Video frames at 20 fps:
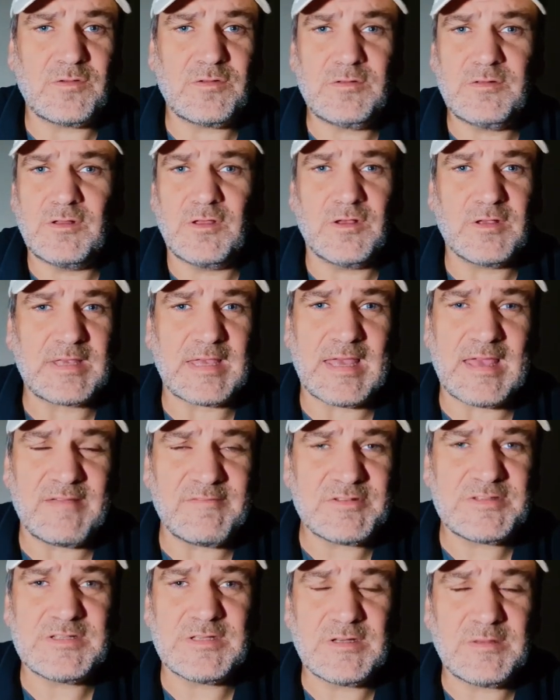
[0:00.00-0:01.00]
Look,
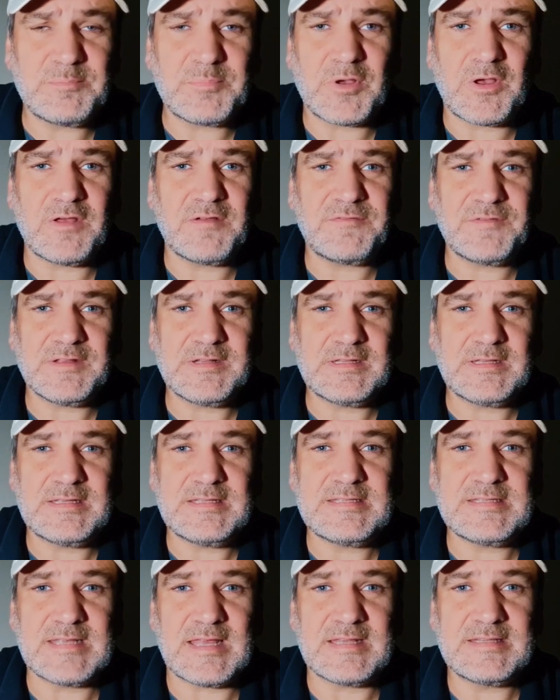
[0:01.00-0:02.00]
Everton are perfectly
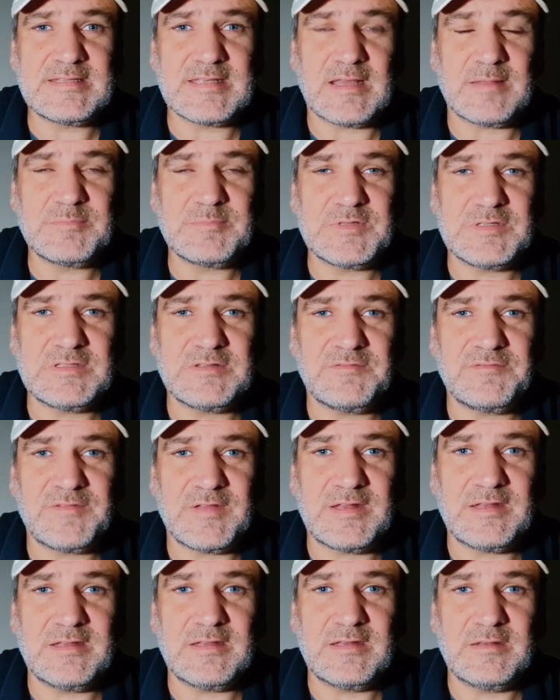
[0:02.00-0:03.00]
set up to
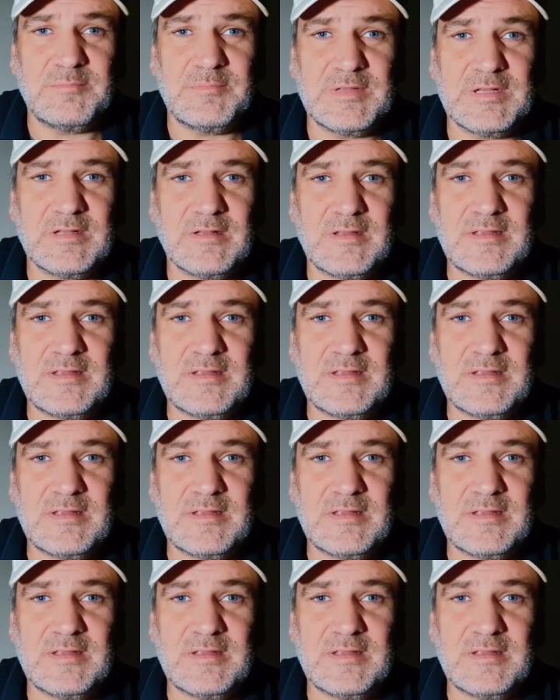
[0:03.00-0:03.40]
defend in the middle.